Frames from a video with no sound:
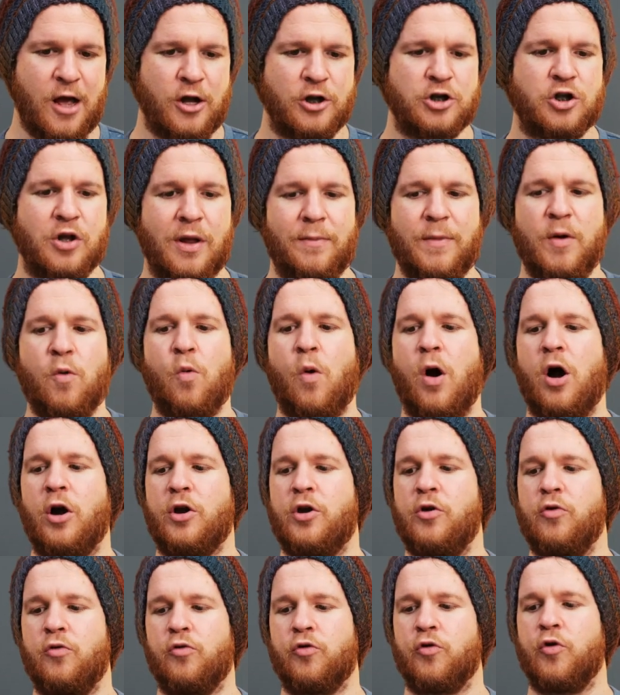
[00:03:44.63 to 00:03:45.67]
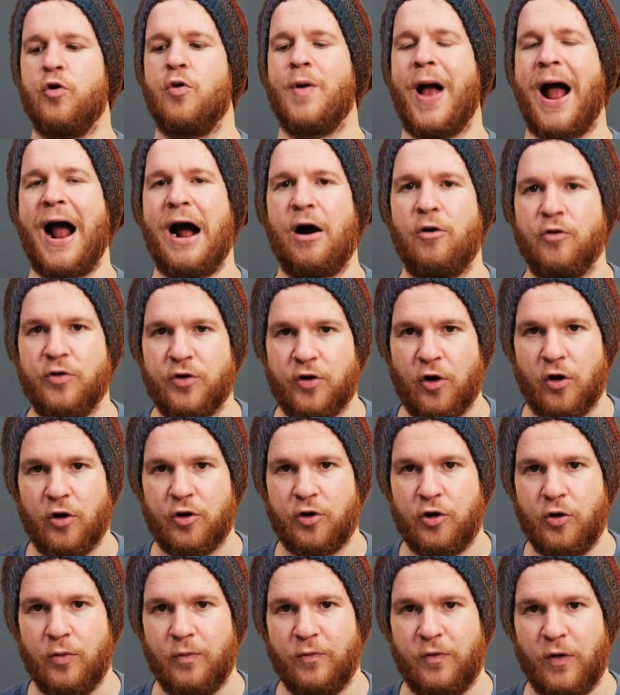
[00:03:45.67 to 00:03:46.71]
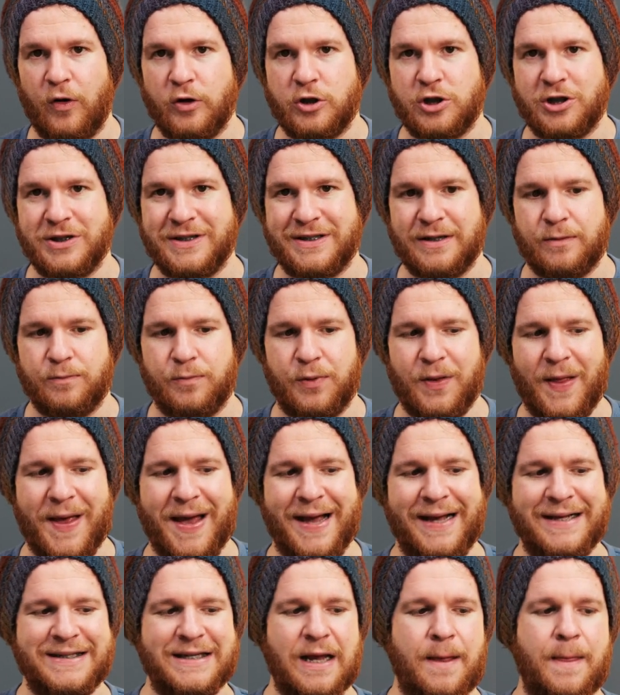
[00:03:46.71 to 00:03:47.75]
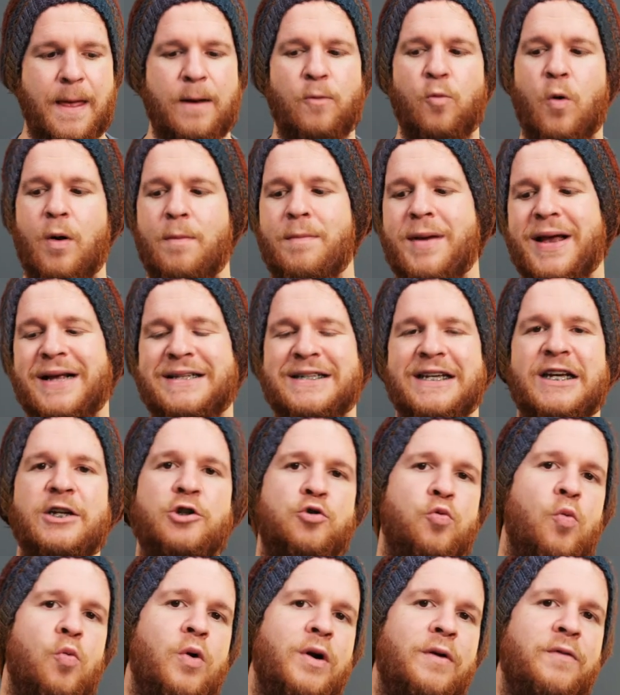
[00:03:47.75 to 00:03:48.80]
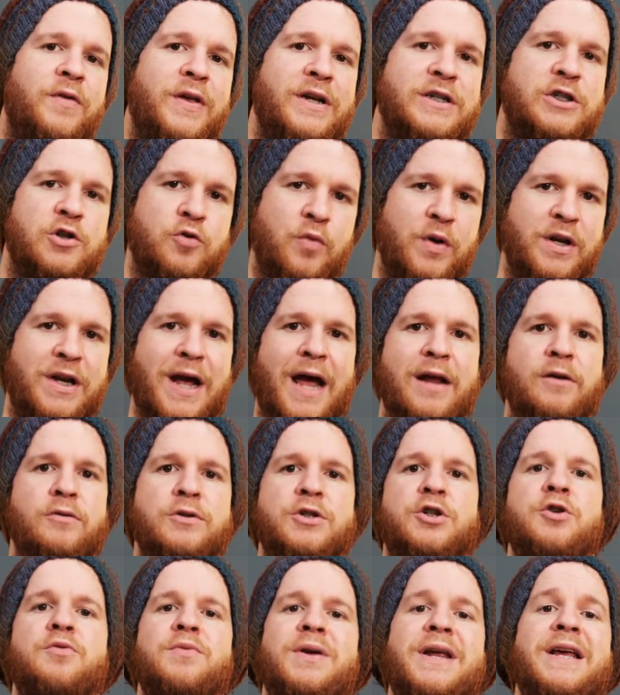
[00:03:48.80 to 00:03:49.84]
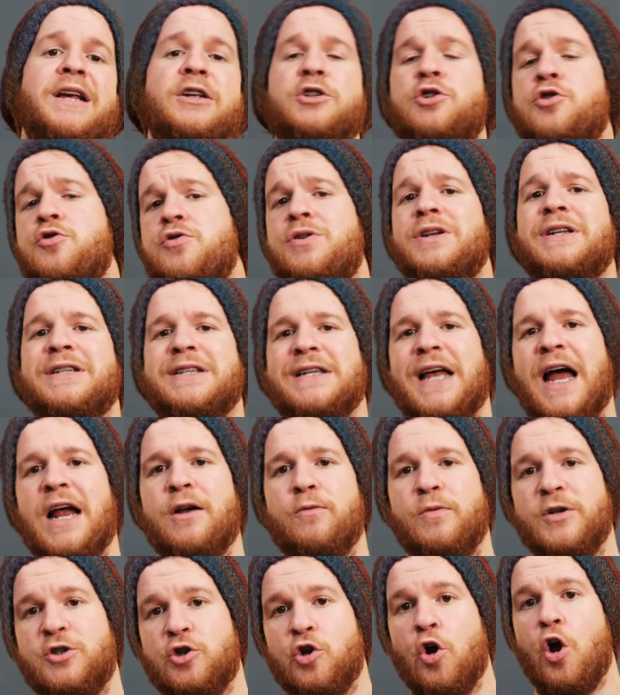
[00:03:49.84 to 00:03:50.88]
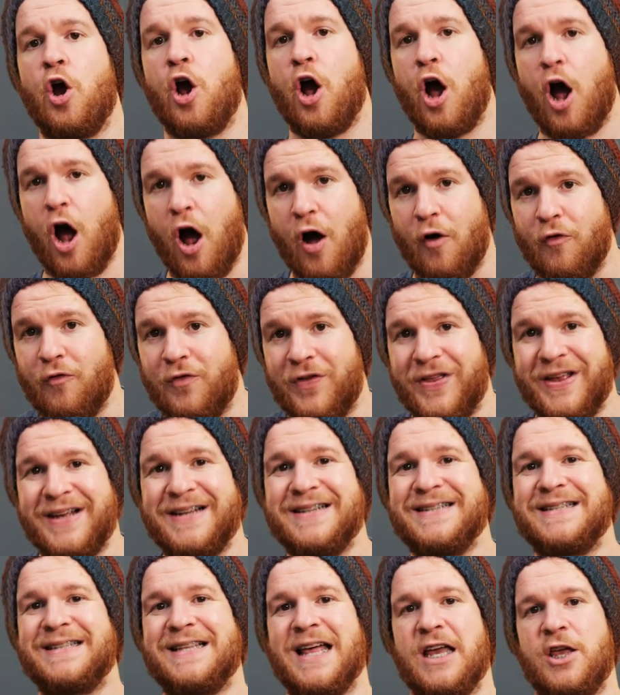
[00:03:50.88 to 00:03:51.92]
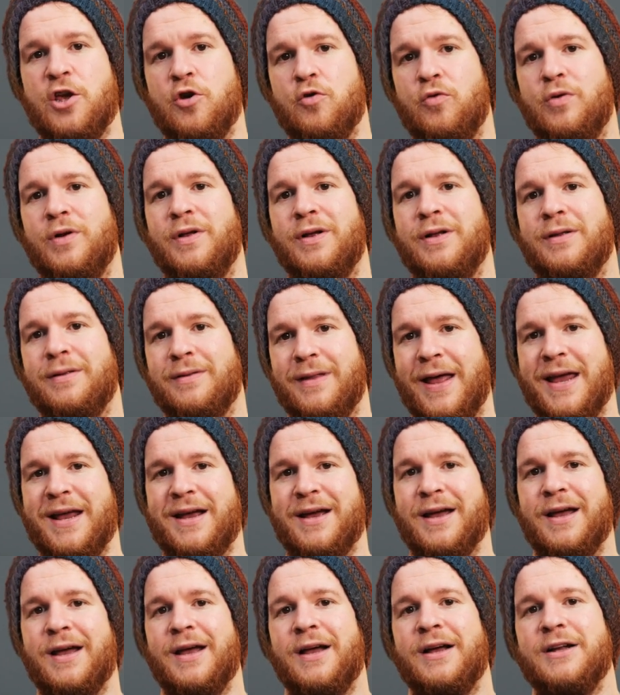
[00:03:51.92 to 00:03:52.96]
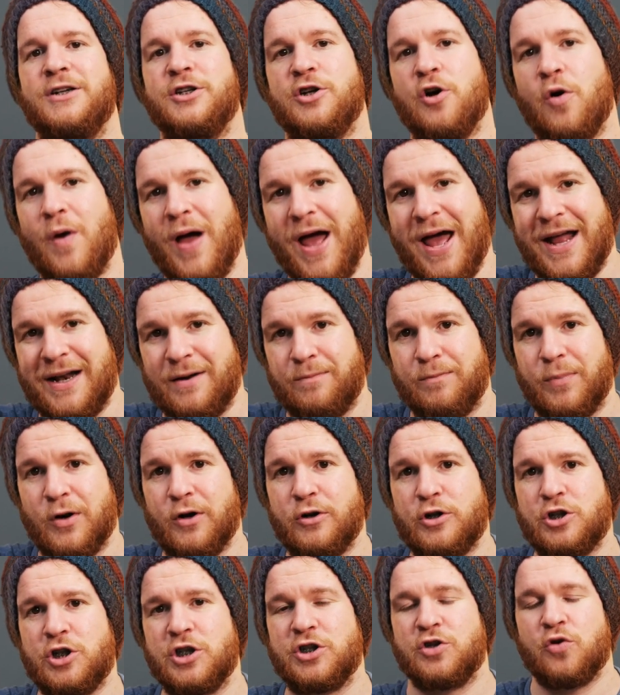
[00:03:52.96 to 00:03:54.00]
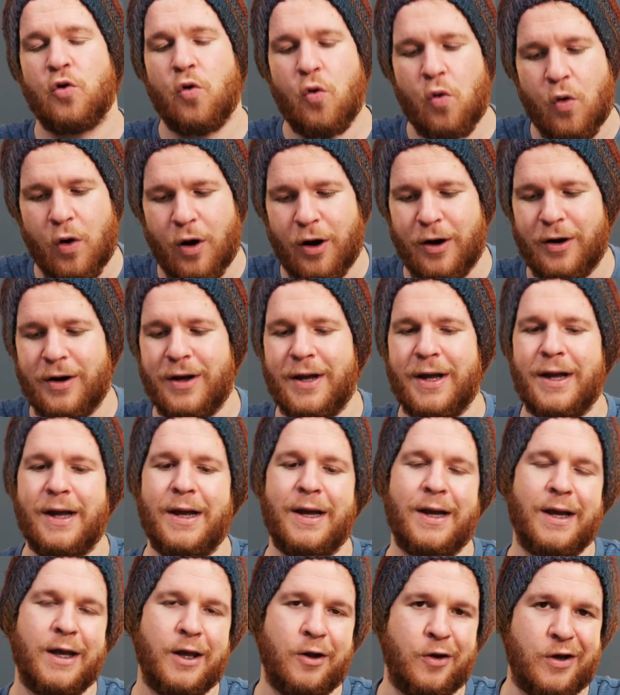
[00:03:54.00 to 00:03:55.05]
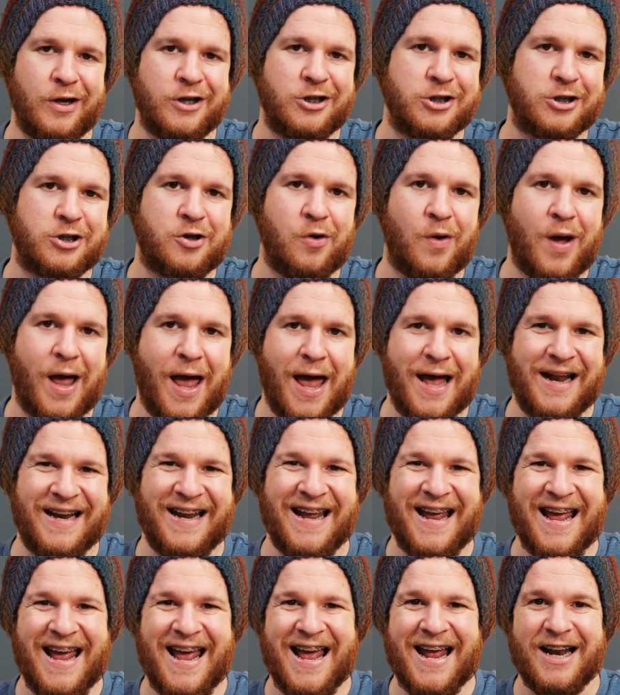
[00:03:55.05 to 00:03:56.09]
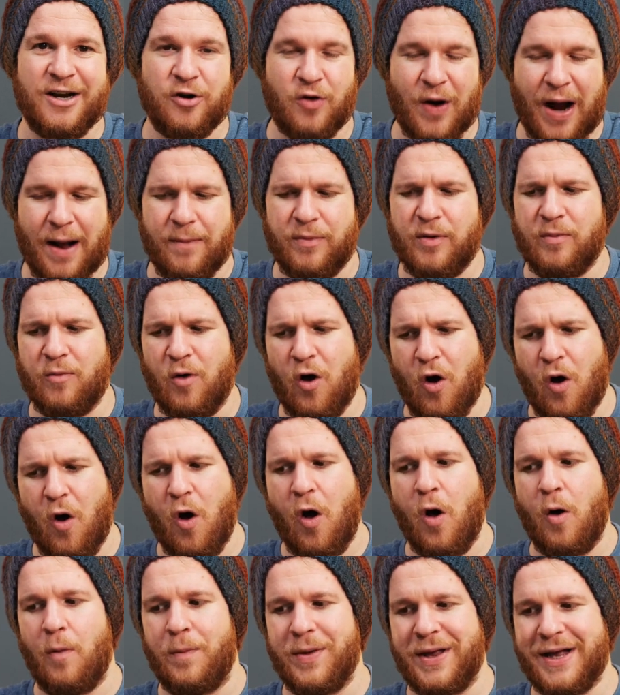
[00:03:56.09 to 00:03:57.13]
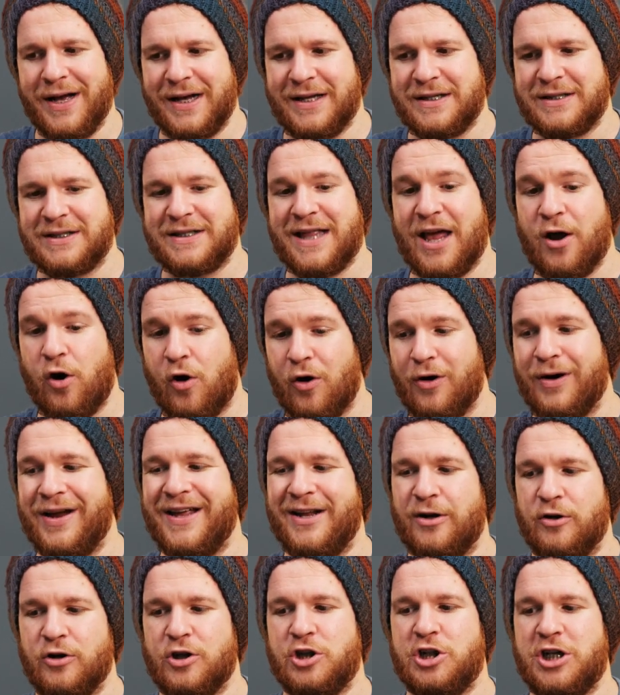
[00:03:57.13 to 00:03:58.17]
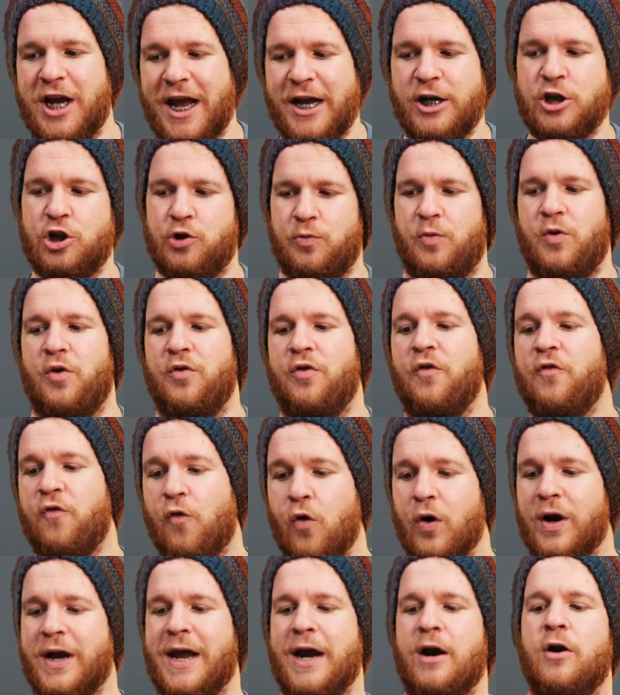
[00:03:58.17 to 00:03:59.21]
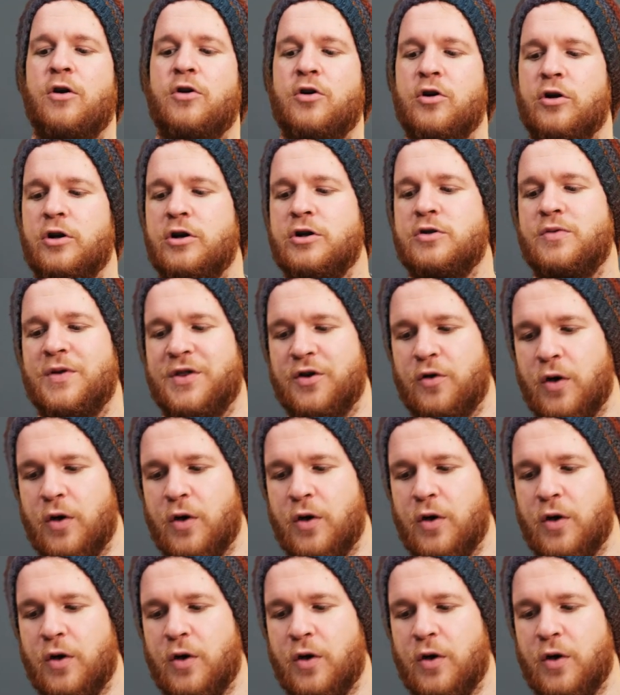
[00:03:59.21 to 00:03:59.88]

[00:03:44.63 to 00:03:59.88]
So let me walk you through how the Dark Tomb functions and plays, and then what makes each one of these 3 titles unique, so you can decide which of these that you'd like to go ahead and purchase, or you can just go ahead and grab them all, because they are interchangeable. The 4 characters with the